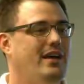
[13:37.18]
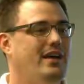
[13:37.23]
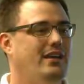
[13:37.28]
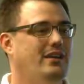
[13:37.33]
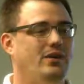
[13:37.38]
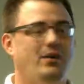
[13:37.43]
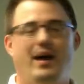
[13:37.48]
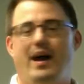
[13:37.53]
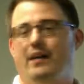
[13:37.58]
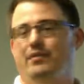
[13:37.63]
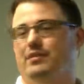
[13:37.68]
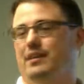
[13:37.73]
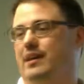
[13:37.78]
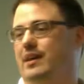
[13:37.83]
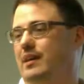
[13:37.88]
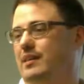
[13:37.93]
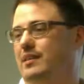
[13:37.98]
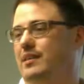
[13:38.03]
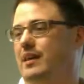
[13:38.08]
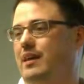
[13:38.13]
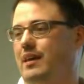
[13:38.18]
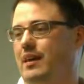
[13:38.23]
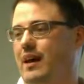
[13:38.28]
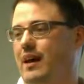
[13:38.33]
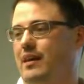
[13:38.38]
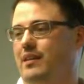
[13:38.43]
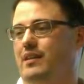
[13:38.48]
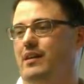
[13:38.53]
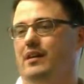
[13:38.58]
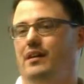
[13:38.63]
you have to get
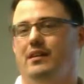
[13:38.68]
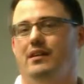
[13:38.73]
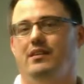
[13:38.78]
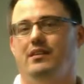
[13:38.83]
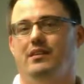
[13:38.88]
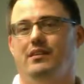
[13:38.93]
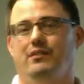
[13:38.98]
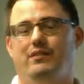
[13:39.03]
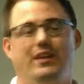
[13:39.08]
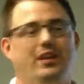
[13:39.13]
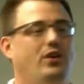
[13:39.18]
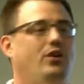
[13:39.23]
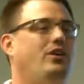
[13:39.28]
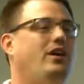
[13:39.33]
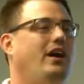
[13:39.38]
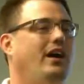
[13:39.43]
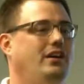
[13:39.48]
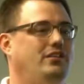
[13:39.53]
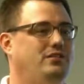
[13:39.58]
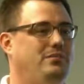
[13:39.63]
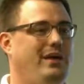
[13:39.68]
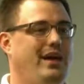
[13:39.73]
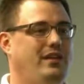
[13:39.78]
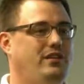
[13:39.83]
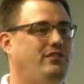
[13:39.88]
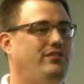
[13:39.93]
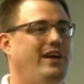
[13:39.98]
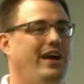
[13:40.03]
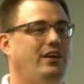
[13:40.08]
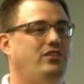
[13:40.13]
the video cards
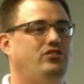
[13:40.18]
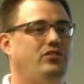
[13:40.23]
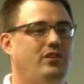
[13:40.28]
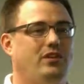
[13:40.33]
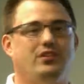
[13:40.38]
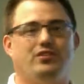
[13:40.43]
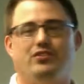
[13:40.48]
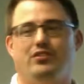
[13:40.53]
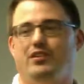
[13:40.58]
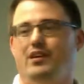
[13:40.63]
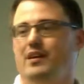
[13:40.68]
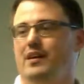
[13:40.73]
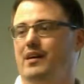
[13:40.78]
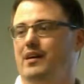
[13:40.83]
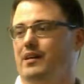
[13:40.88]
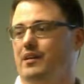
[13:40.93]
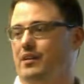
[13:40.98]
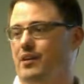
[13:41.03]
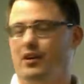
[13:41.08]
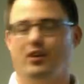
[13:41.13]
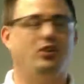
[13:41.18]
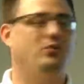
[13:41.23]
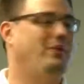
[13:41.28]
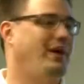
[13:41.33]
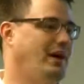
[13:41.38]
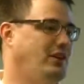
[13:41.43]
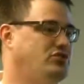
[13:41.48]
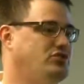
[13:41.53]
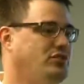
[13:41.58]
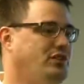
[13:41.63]
manufacturer's kernel
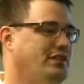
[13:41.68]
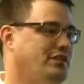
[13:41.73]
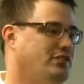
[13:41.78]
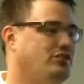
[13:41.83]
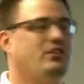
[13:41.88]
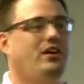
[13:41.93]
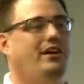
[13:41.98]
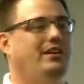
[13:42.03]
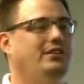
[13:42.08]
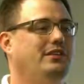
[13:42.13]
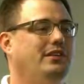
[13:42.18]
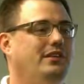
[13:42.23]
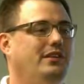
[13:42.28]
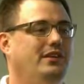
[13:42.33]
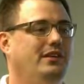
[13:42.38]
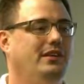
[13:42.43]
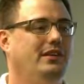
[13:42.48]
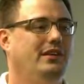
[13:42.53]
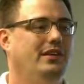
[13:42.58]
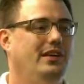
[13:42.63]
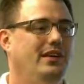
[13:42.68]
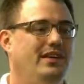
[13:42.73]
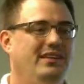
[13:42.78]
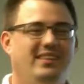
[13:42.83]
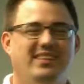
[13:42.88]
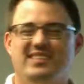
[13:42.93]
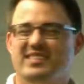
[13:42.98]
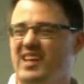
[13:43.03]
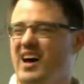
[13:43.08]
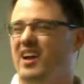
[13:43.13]
module installed.
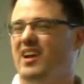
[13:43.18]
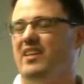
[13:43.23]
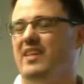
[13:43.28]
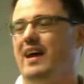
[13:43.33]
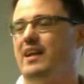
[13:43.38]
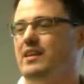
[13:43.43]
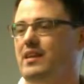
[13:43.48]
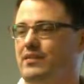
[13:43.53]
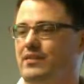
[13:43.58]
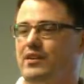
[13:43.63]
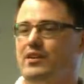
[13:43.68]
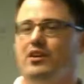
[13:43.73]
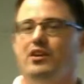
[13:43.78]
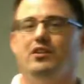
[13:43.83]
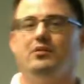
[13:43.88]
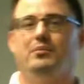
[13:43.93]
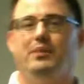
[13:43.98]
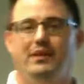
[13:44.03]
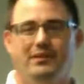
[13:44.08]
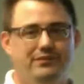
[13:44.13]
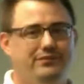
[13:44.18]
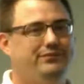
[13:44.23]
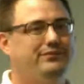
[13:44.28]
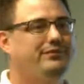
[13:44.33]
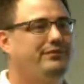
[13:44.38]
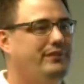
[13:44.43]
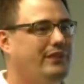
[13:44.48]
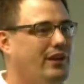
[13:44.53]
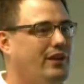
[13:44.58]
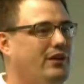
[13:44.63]
It's not all that difficult, but
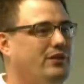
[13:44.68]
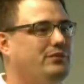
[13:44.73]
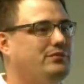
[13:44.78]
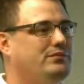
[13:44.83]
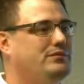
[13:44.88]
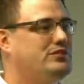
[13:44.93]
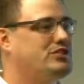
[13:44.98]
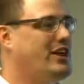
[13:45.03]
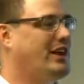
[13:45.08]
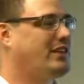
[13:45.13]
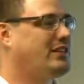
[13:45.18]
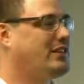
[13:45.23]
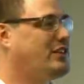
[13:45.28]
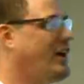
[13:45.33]
check the